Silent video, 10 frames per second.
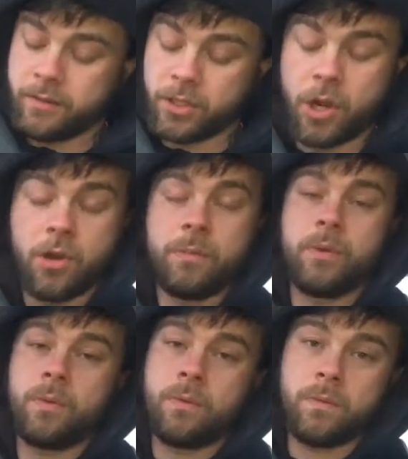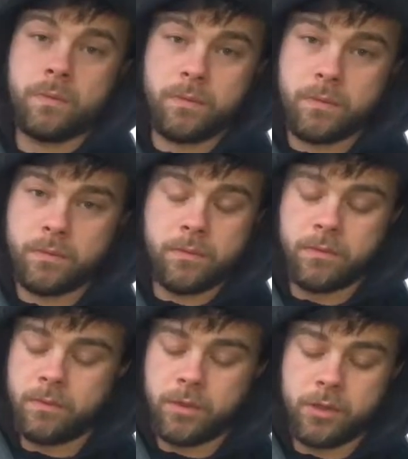It's horrible.
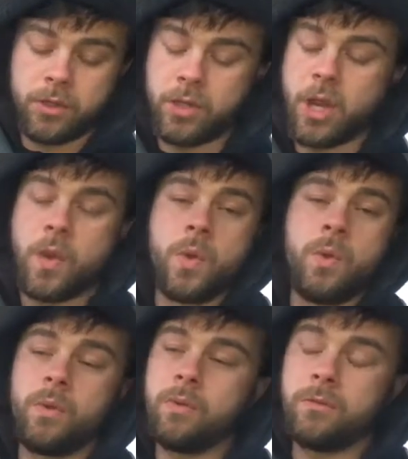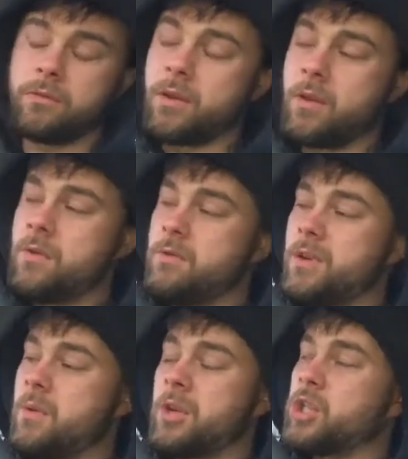No
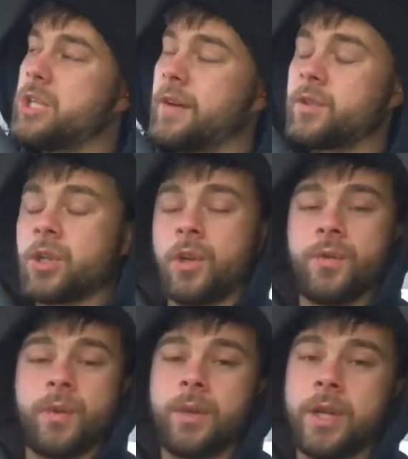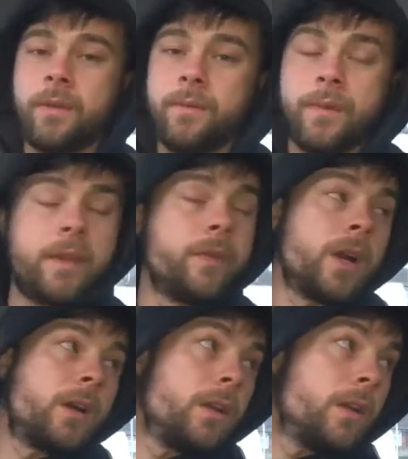one should have to go through that.
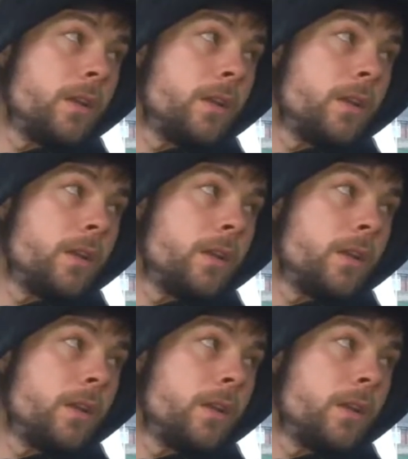Never.